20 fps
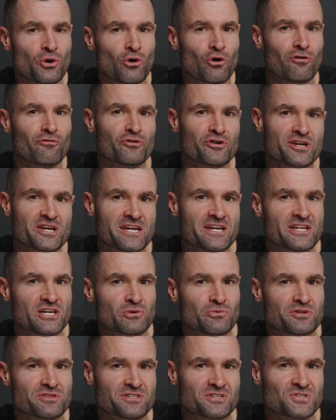overheating
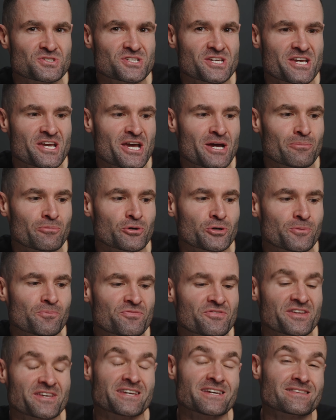with this camera.
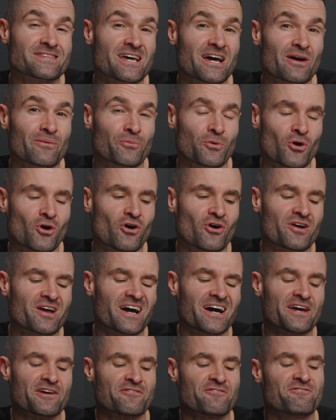They get that wrong,
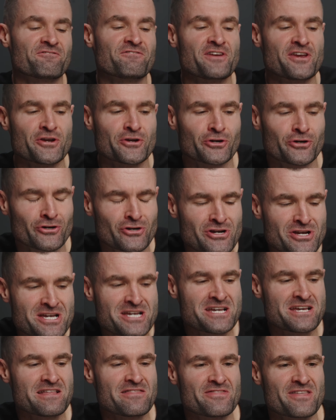I fear
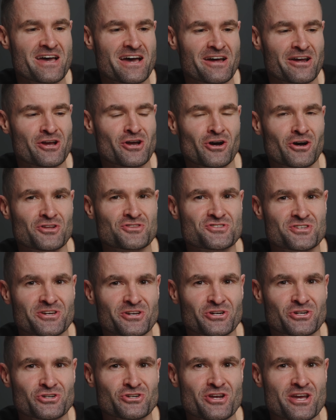that
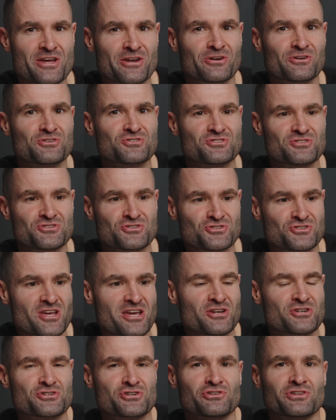content creators and just
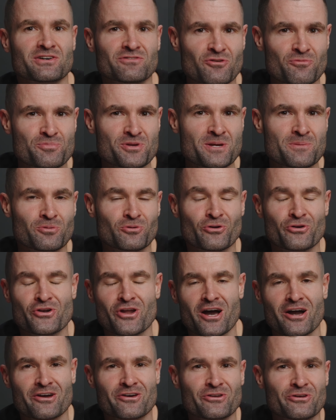entry-level people are
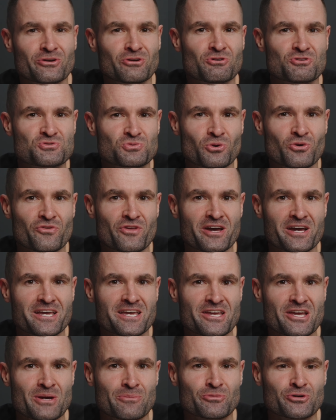not gonna go toward that
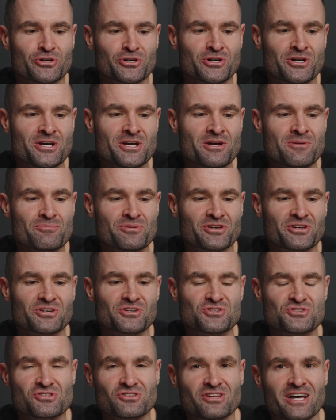camera
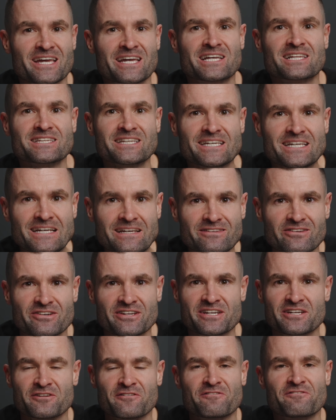because likely they're
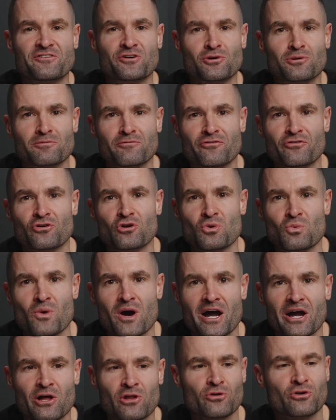needing to film for a
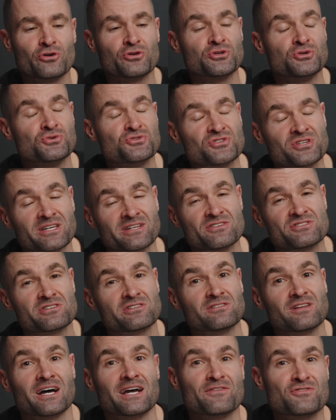while or using it as a
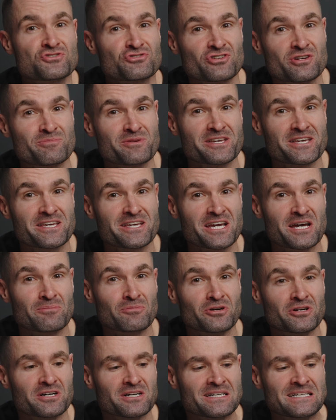live streaming
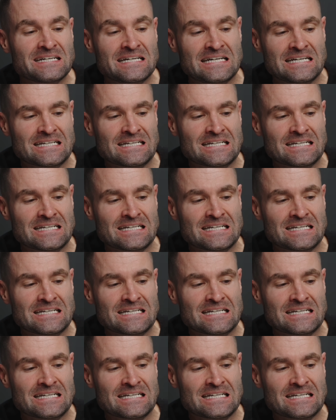camera.